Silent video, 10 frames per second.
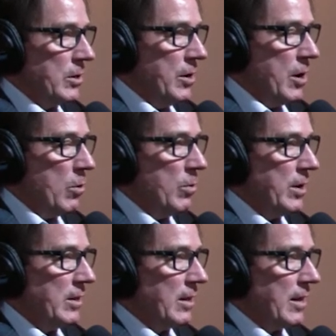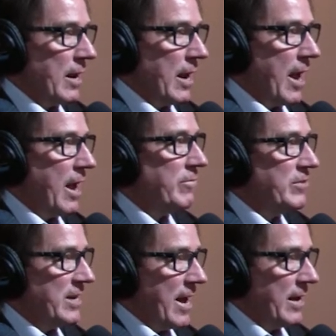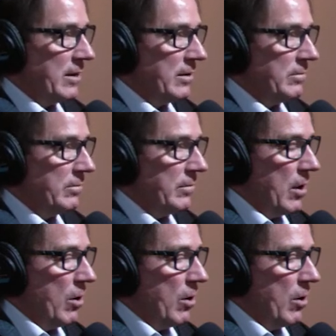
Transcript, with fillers: knowing that they have data mm-hmm.